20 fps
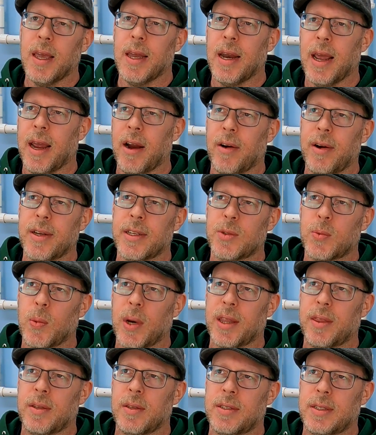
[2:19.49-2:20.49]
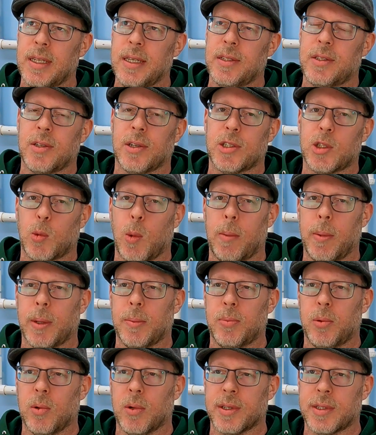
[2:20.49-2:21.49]
In areas with seasonal
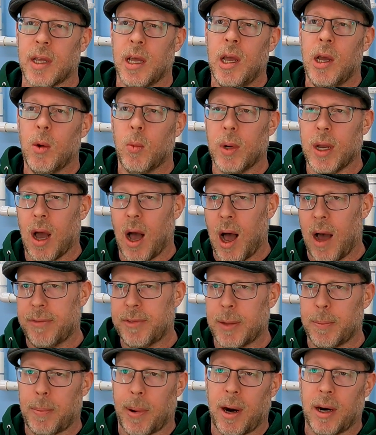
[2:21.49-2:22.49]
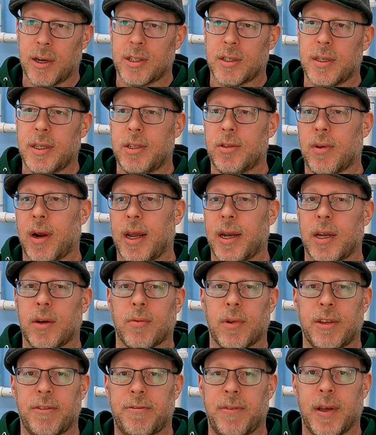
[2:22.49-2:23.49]
swimming pools, we often partially drain
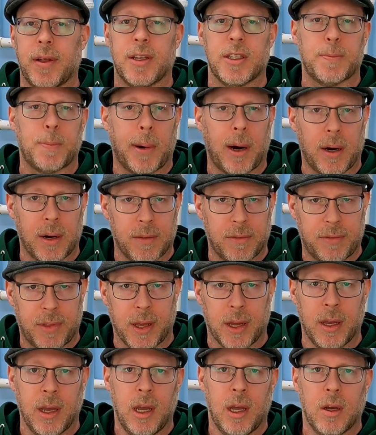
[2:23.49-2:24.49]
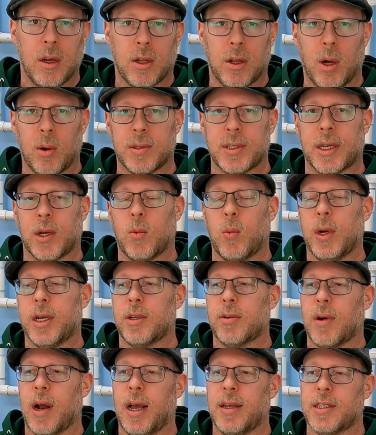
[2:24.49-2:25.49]
and refill as part of the closing and
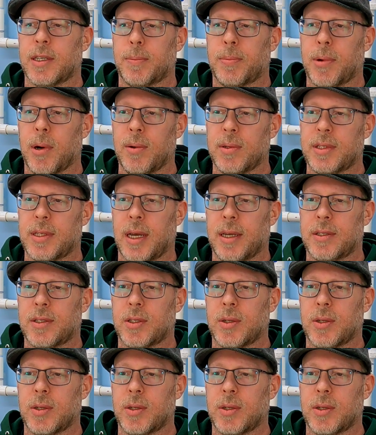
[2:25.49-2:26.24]
winterizing process.